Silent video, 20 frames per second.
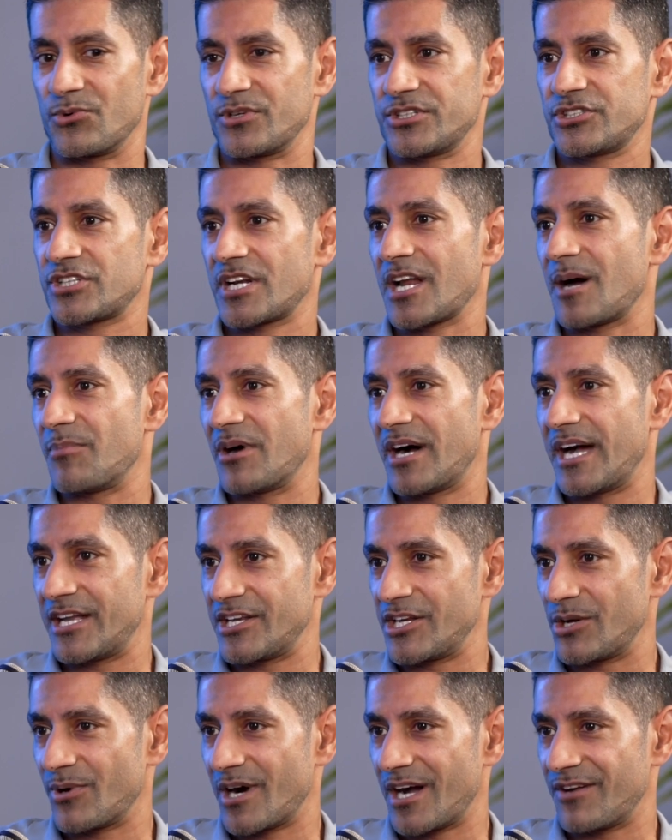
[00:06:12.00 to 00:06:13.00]
shall I buy a
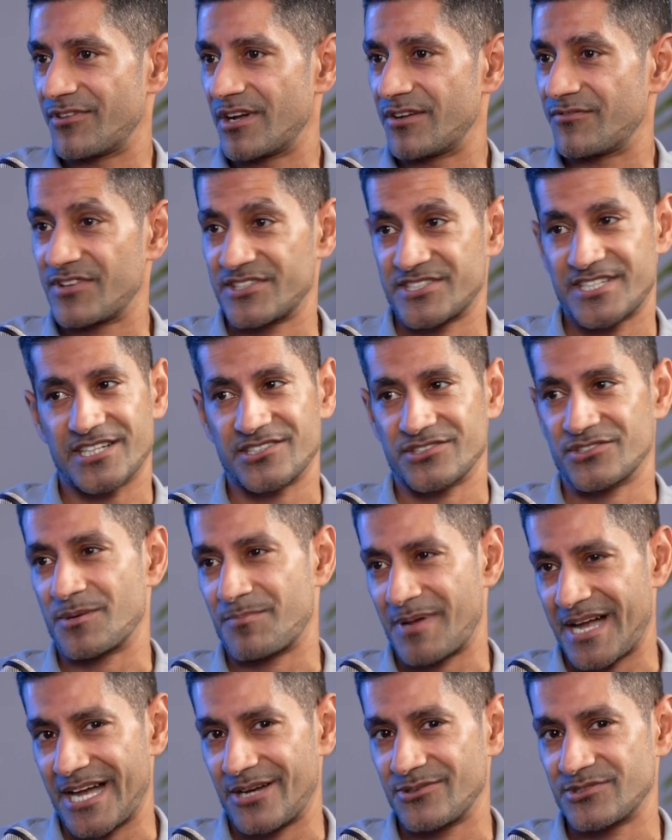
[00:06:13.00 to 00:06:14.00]
new iPhone for
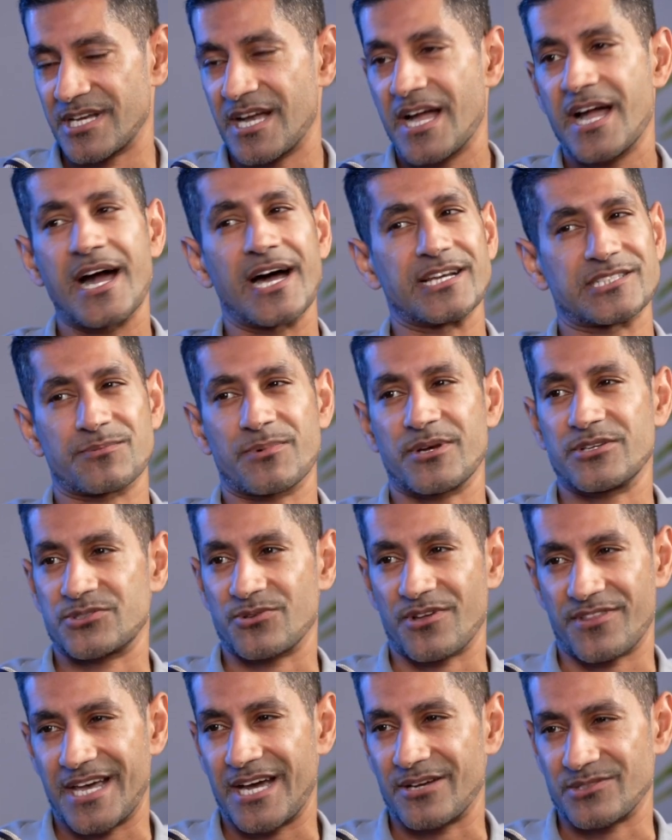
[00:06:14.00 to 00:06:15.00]
£600 as opposed
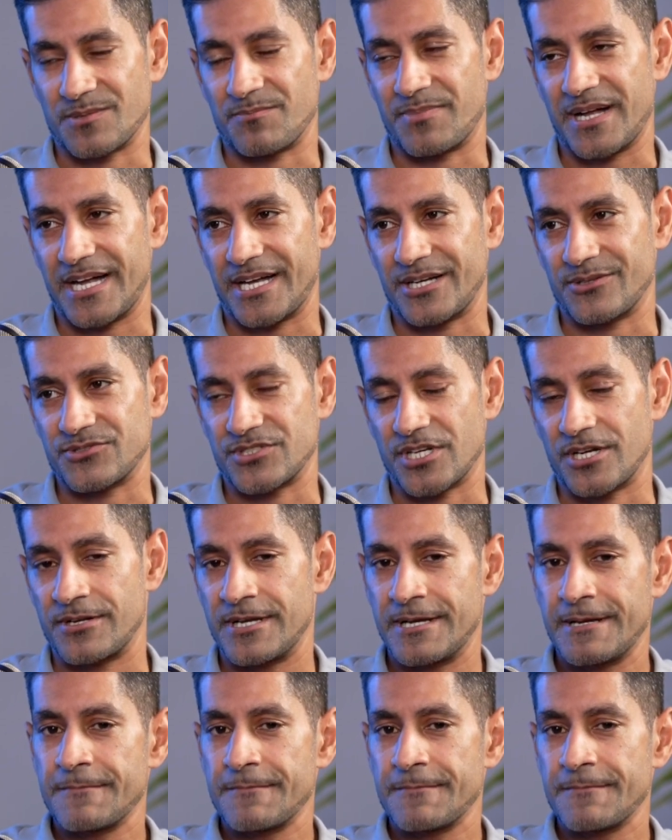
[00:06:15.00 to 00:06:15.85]
to £1,000? So,